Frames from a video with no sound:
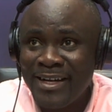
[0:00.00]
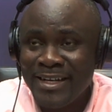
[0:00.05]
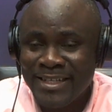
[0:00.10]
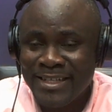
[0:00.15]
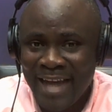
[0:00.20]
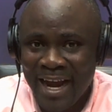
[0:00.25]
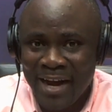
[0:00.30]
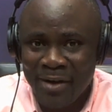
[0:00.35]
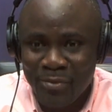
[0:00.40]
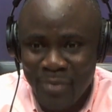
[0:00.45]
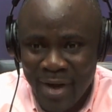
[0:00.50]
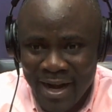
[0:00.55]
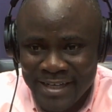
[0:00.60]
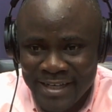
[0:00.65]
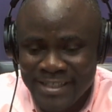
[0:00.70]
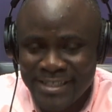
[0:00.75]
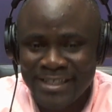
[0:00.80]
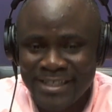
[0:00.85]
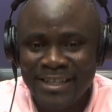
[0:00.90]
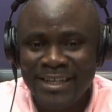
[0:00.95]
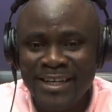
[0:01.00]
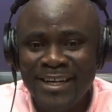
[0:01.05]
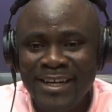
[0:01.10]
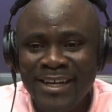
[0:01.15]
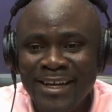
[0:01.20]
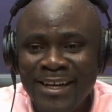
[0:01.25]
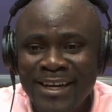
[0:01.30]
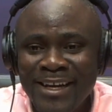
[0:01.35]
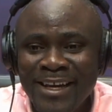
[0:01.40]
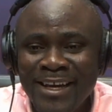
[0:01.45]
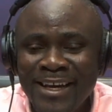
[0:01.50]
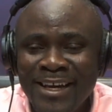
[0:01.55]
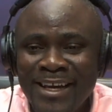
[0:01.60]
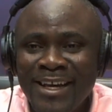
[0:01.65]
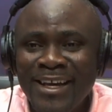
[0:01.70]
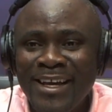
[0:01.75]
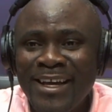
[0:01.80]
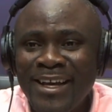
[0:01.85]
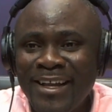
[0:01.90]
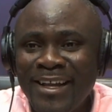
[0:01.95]
direct
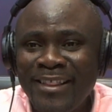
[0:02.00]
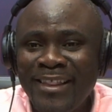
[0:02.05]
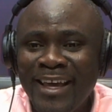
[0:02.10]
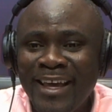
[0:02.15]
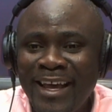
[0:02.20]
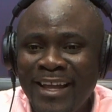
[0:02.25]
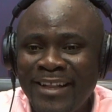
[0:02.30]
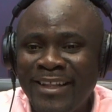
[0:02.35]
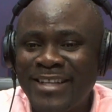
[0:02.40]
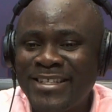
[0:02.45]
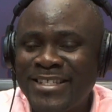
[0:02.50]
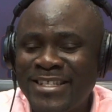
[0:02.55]
the